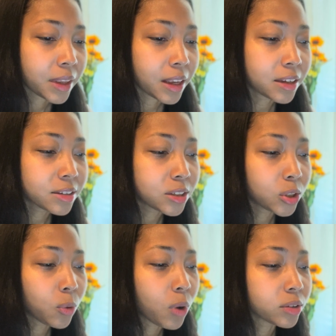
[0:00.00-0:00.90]
It
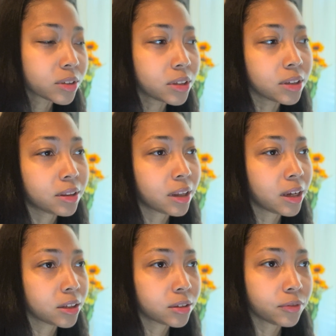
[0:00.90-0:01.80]
still wants good
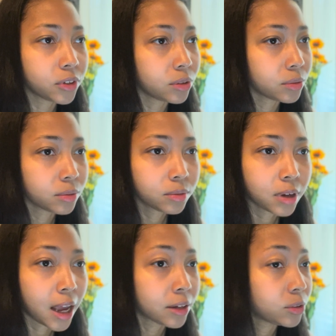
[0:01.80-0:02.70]
things for you.
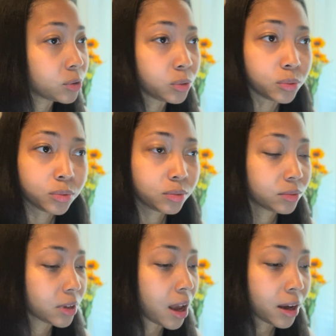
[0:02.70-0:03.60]
I do,
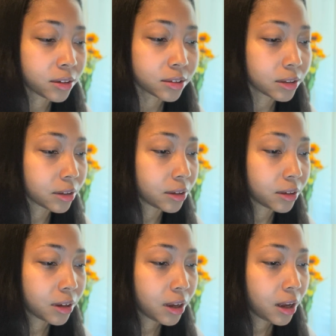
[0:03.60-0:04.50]
honestly.
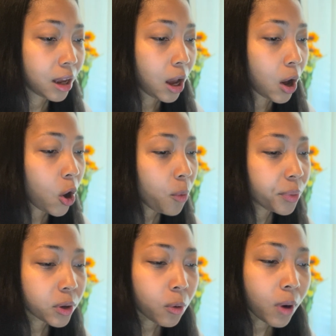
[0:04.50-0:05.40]

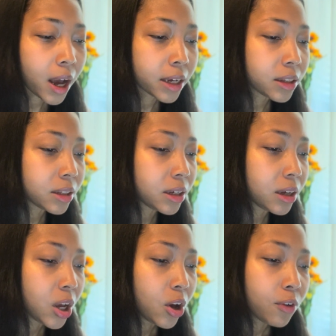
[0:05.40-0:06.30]
Hoping quietly
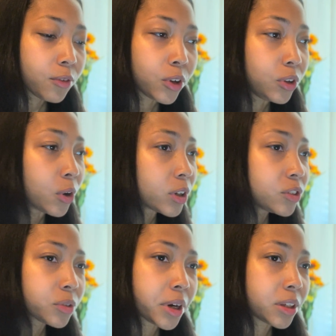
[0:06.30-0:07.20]
for your
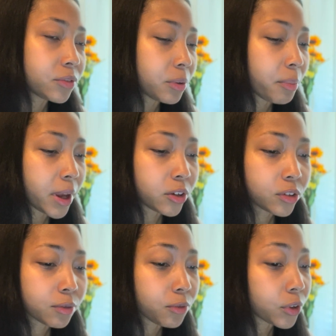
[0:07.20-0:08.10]

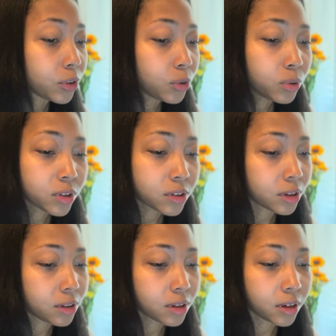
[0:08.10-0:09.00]
transformation, for you to
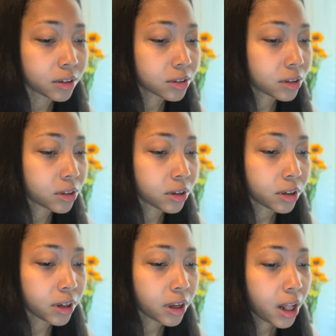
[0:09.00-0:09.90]
see things
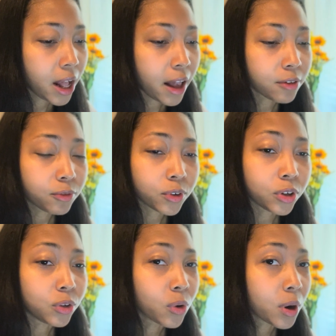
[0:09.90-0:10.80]
clearly, and for
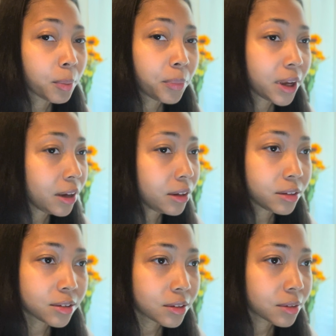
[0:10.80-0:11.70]
your
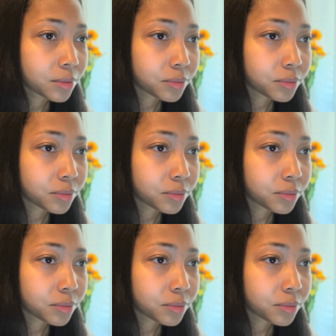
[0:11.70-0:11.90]
peace.